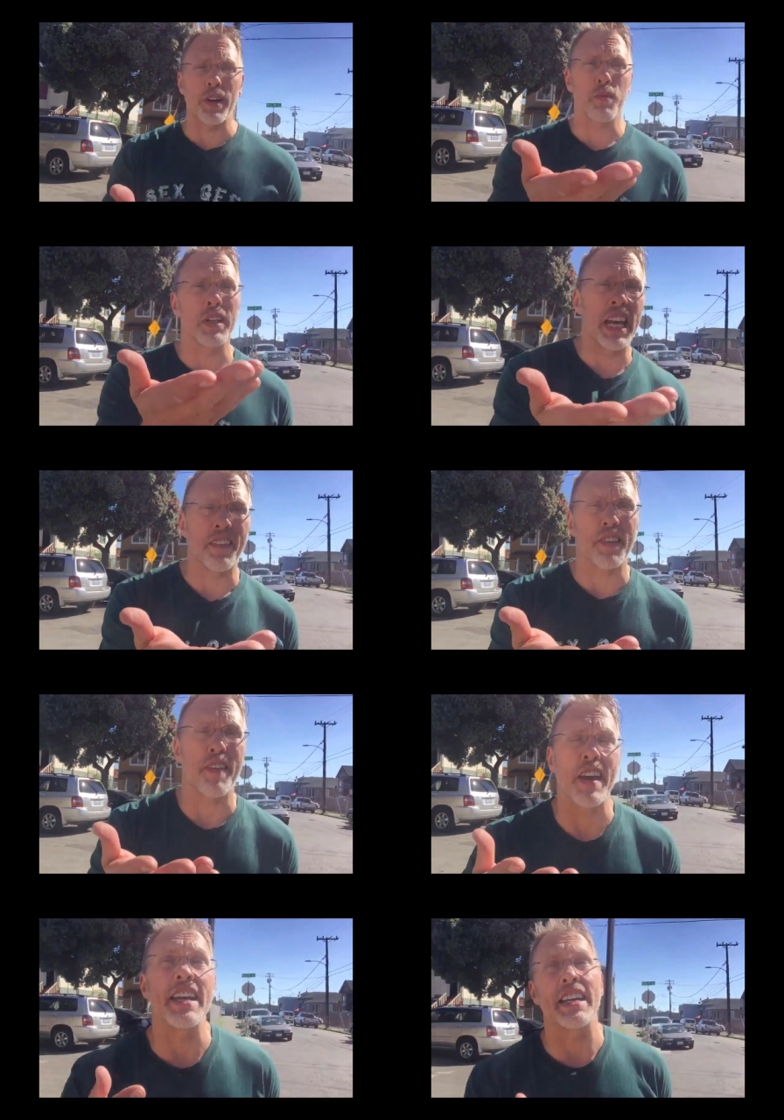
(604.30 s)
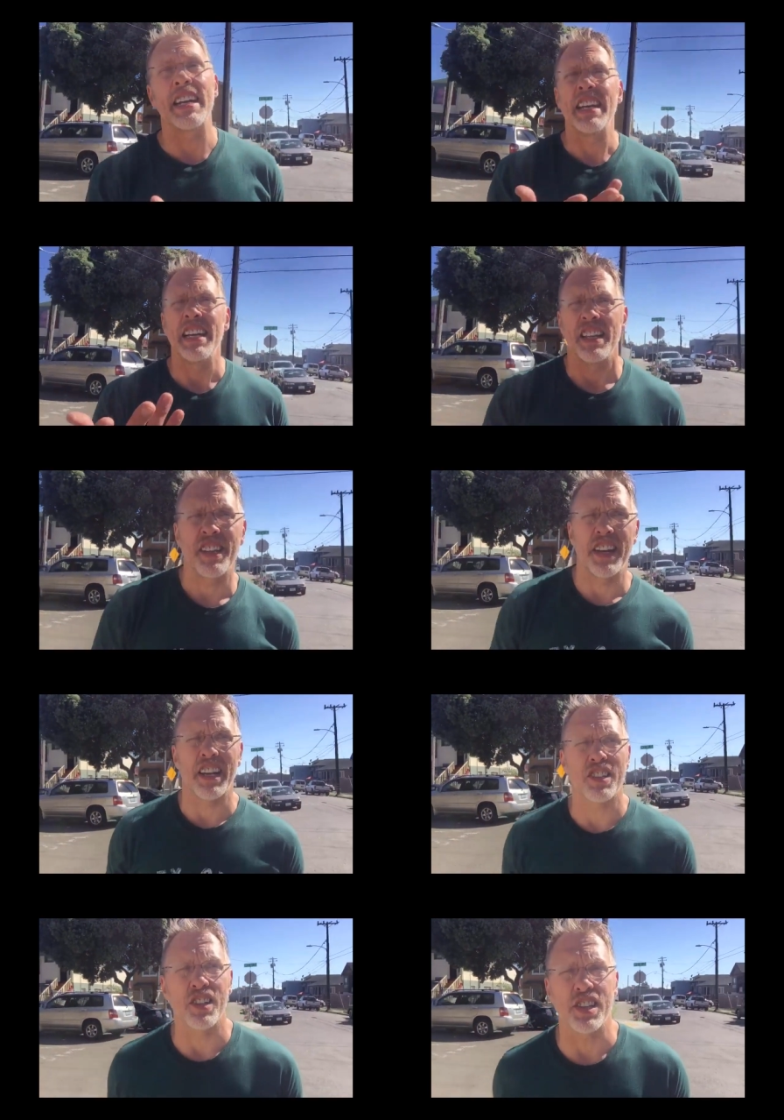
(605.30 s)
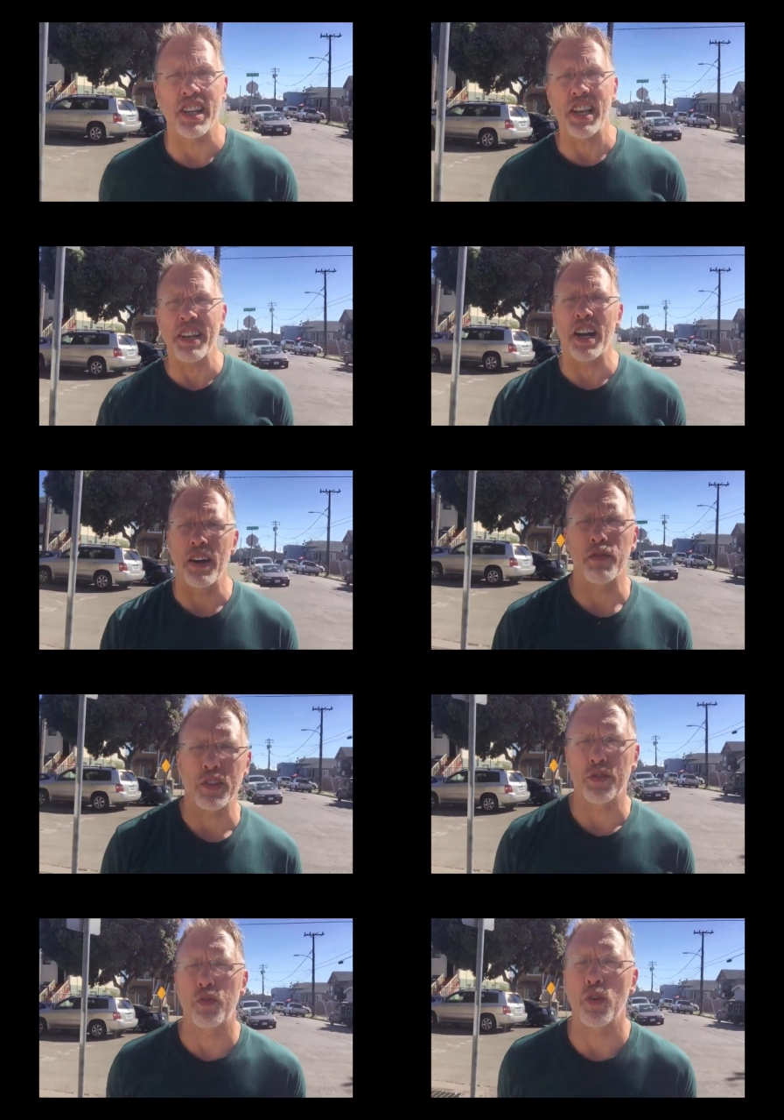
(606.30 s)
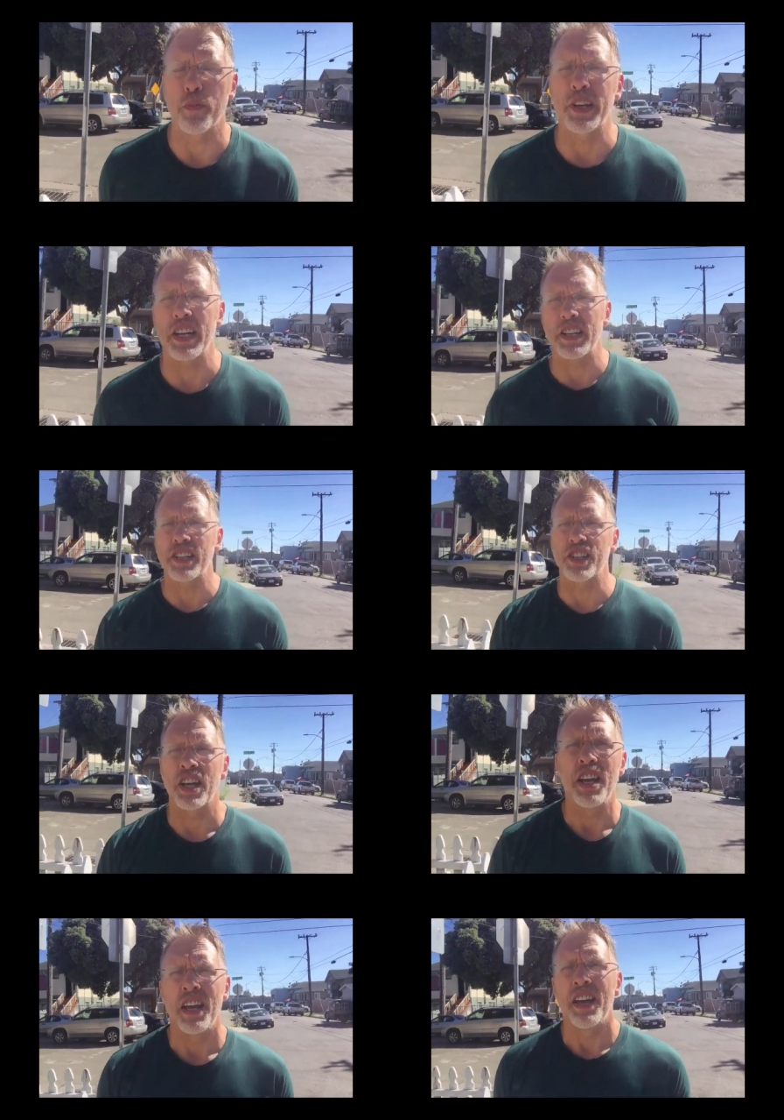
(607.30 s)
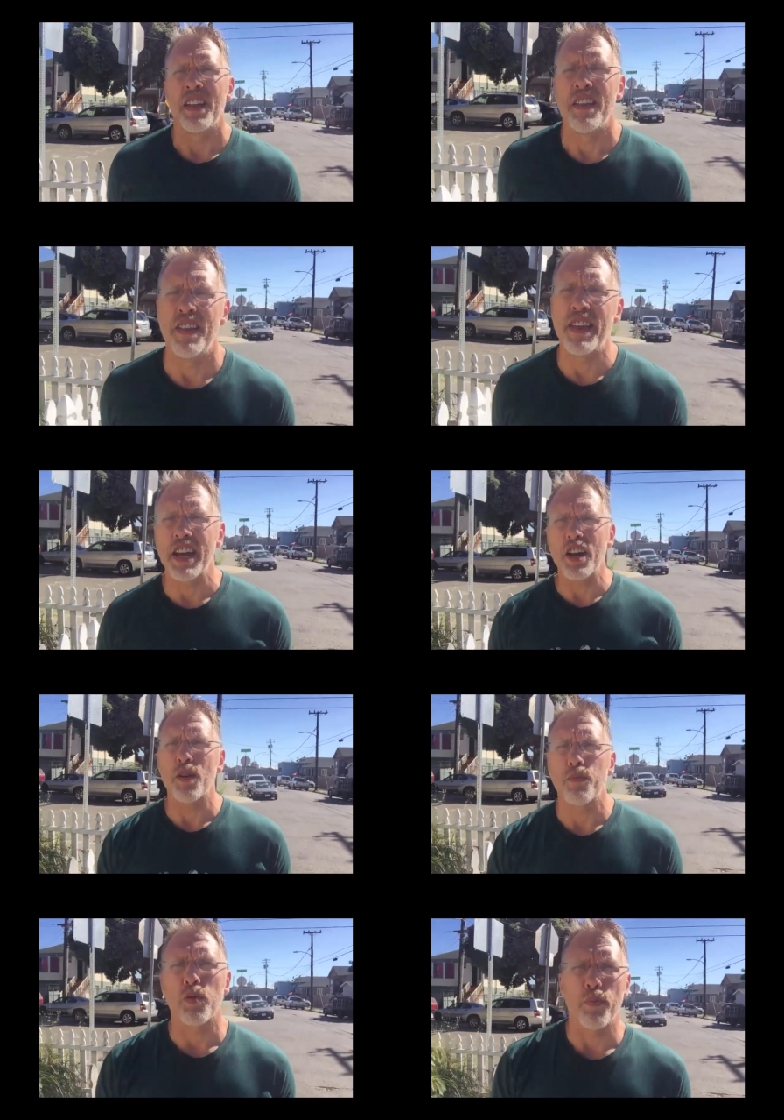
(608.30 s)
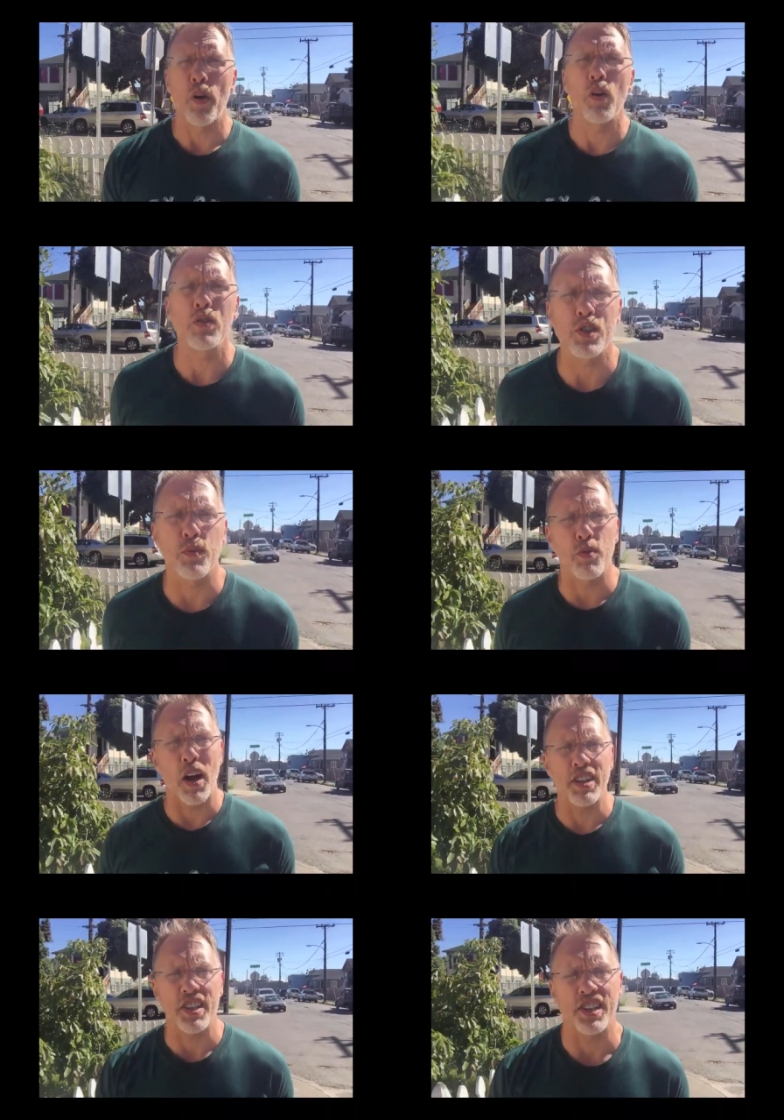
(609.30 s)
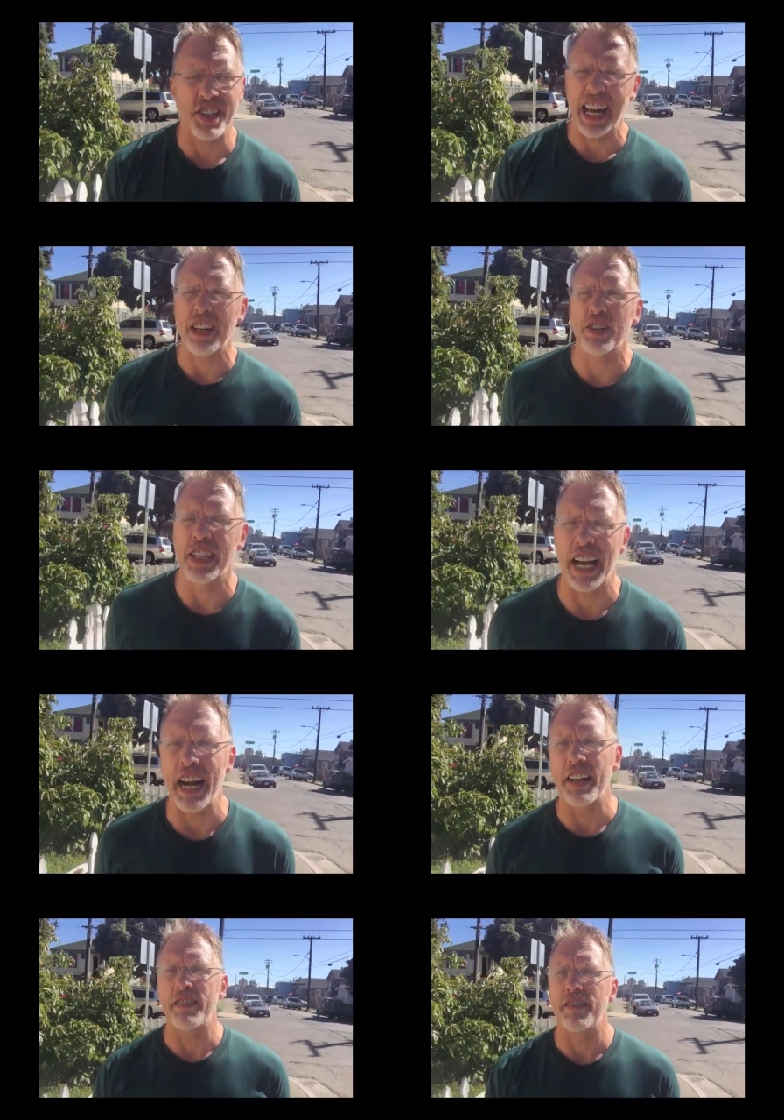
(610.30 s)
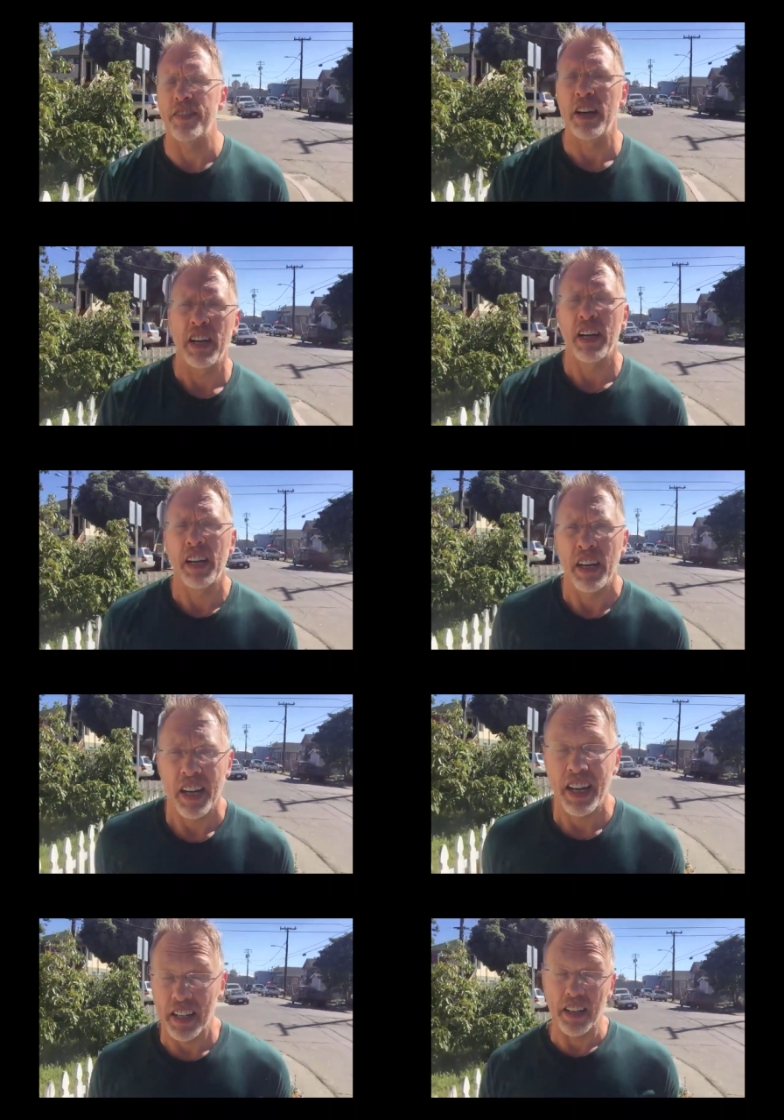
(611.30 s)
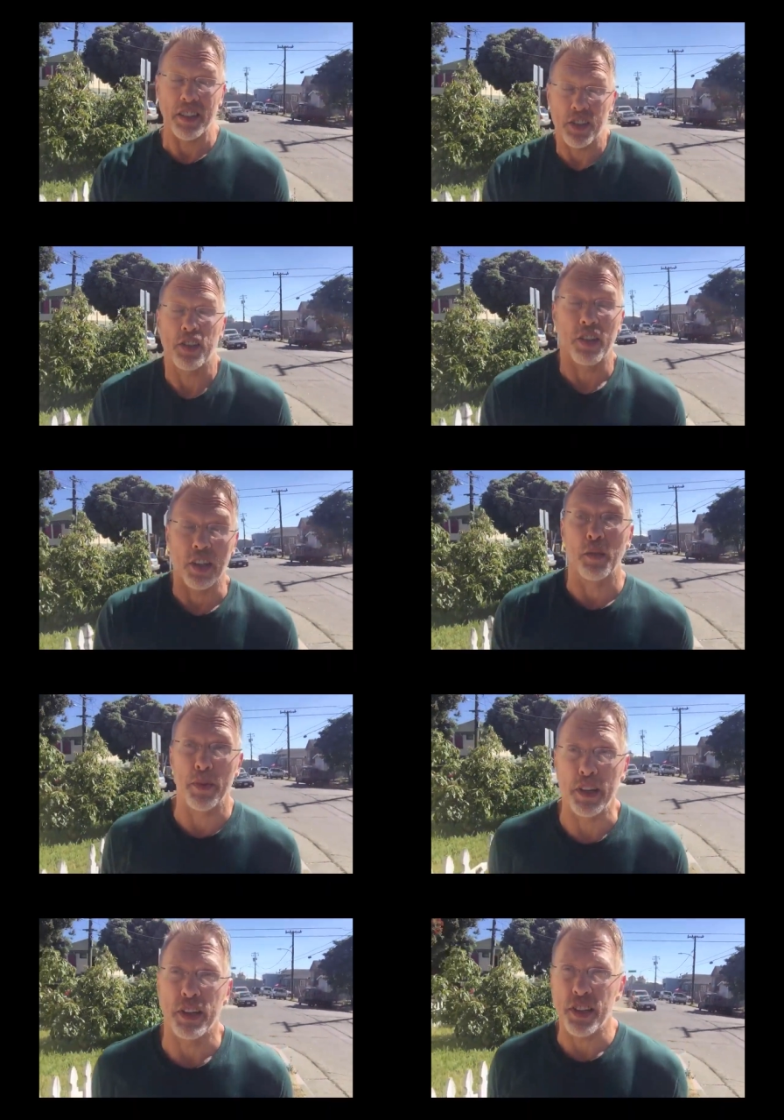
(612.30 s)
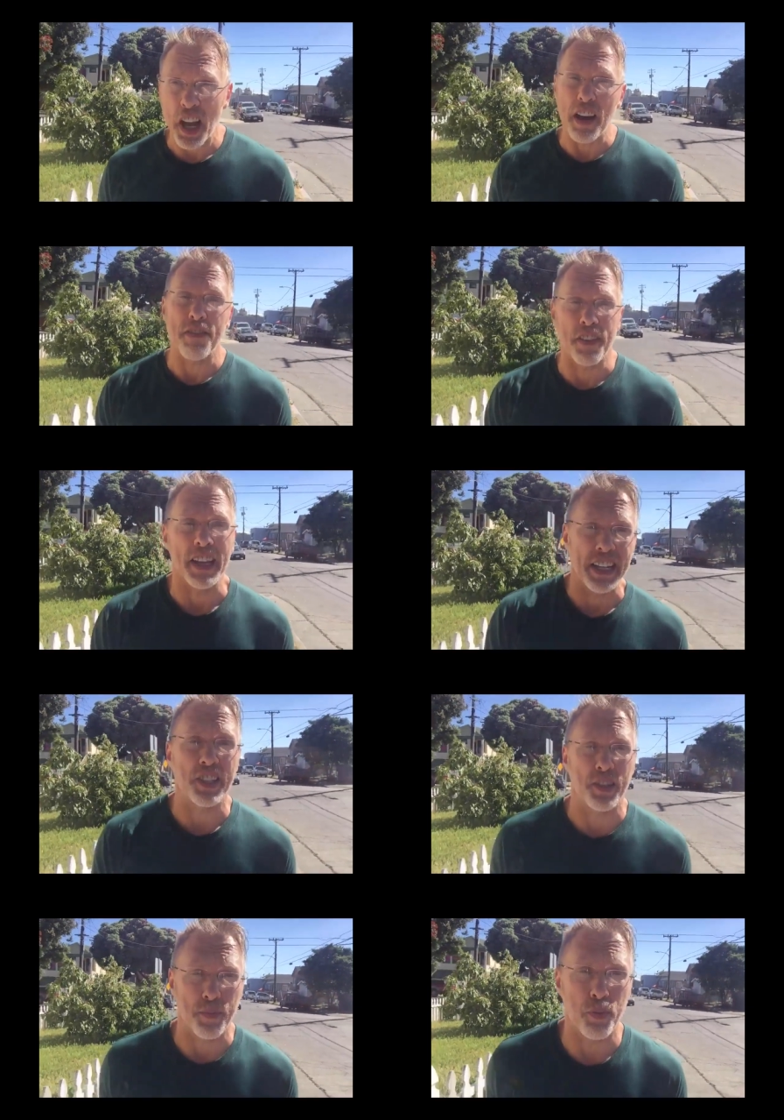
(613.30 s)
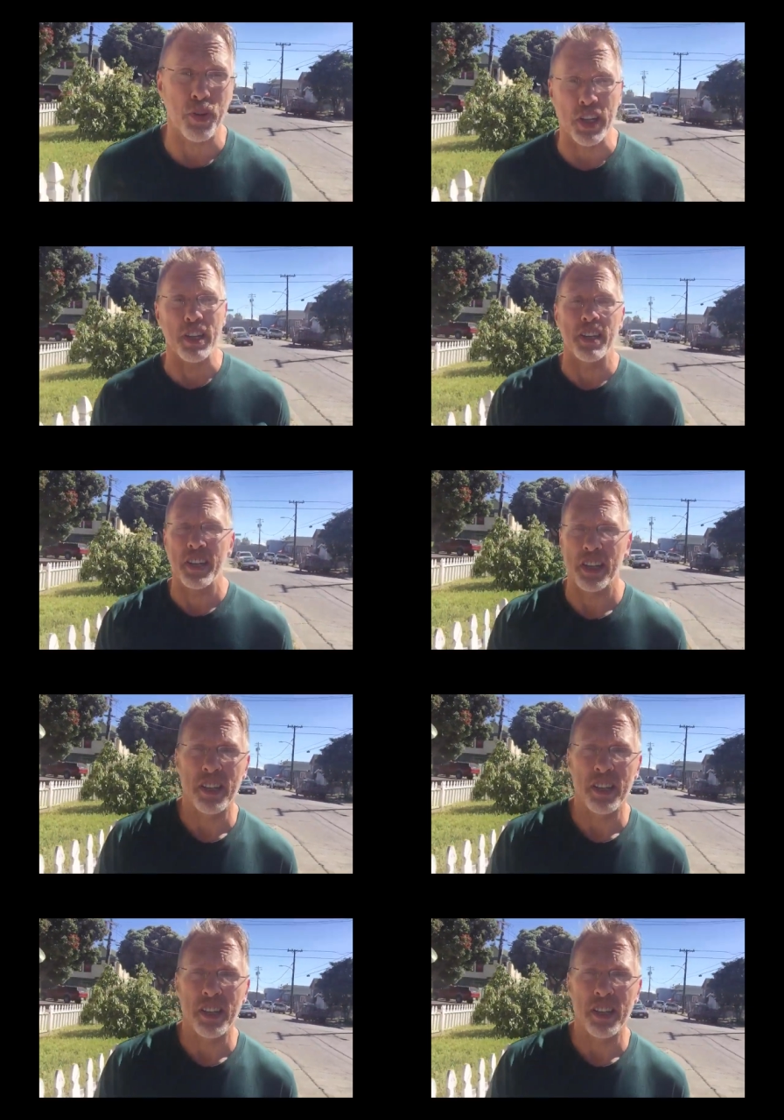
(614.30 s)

is one I really have to thank the National Sex Ed Conference for because their proposal process is actually kind of it's a little bit tough. Like it's pretty,